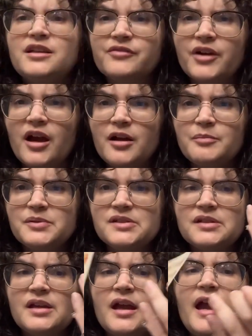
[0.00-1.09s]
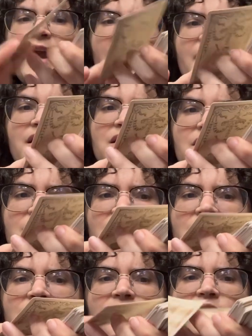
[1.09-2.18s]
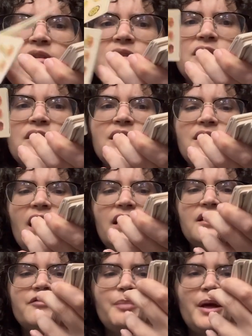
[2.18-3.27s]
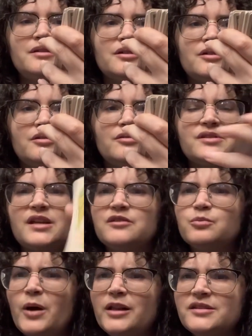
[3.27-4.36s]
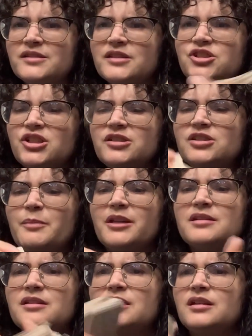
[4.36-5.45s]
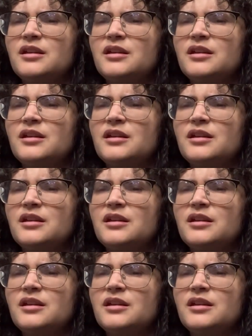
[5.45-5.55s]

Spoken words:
of Cups and the Nine of Pentacles, as well as the Judgment.